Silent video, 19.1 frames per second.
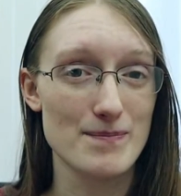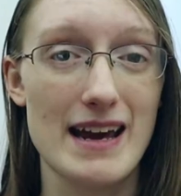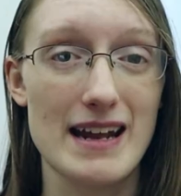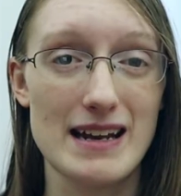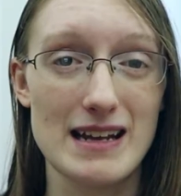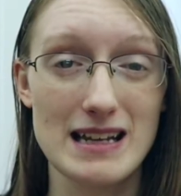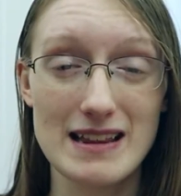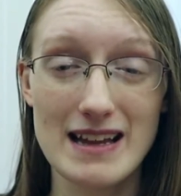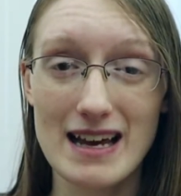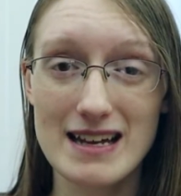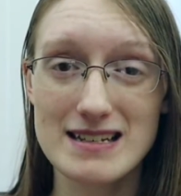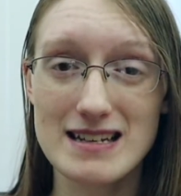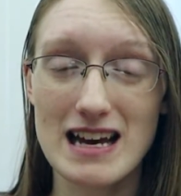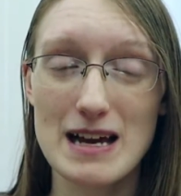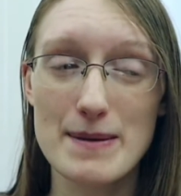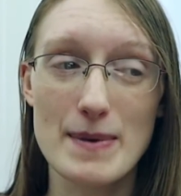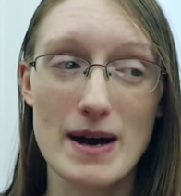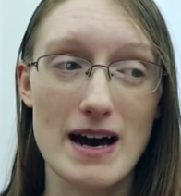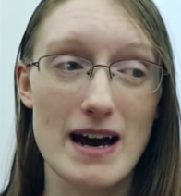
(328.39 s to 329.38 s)
And in that
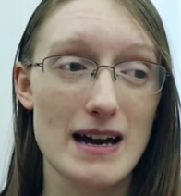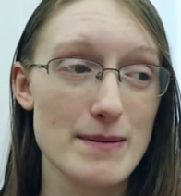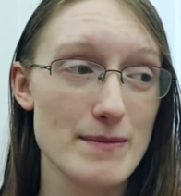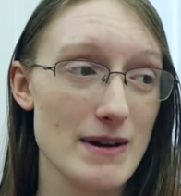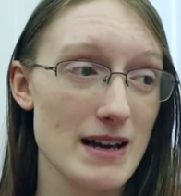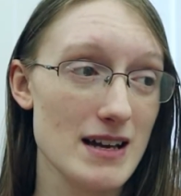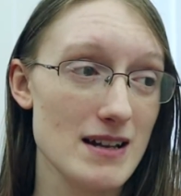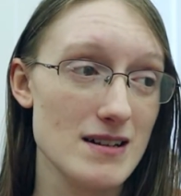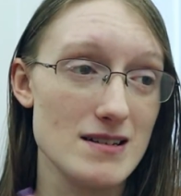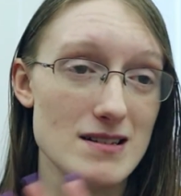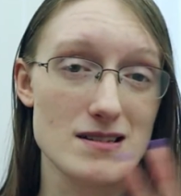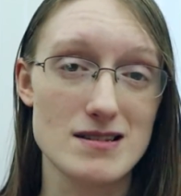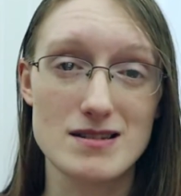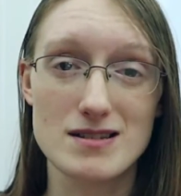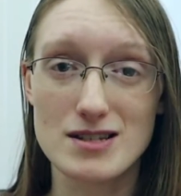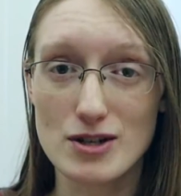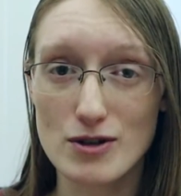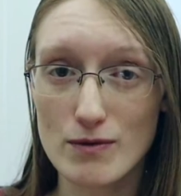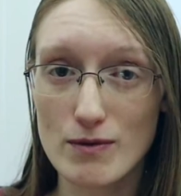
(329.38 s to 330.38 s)
time, I made
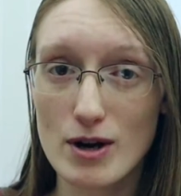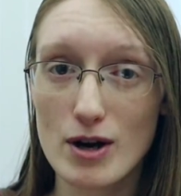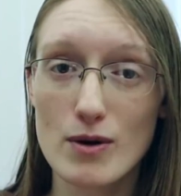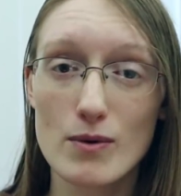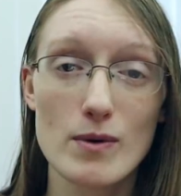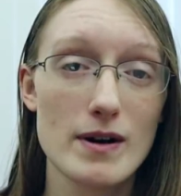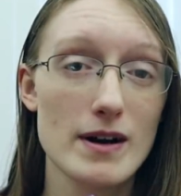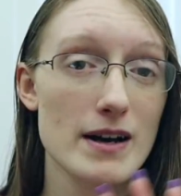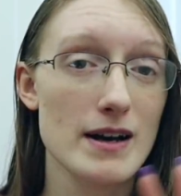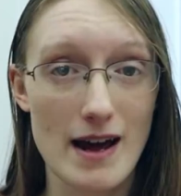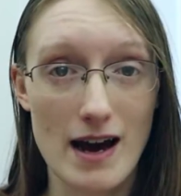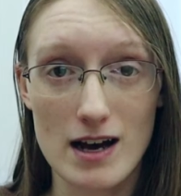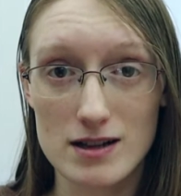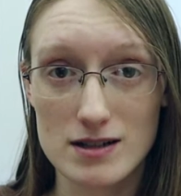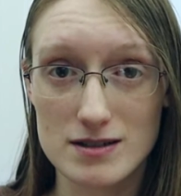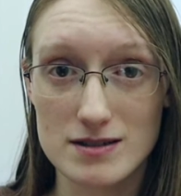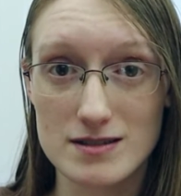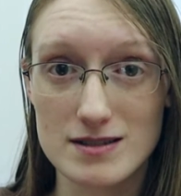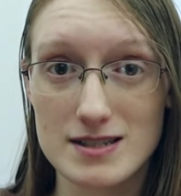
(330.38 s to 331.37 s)
zero
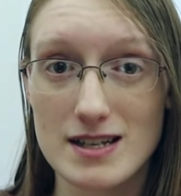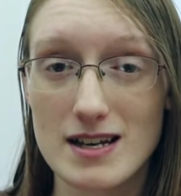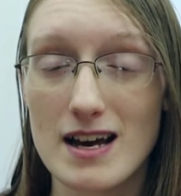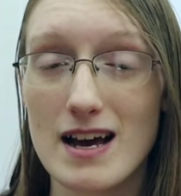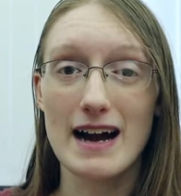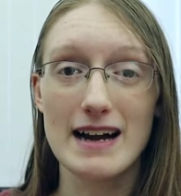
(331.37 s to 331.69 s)
dollars.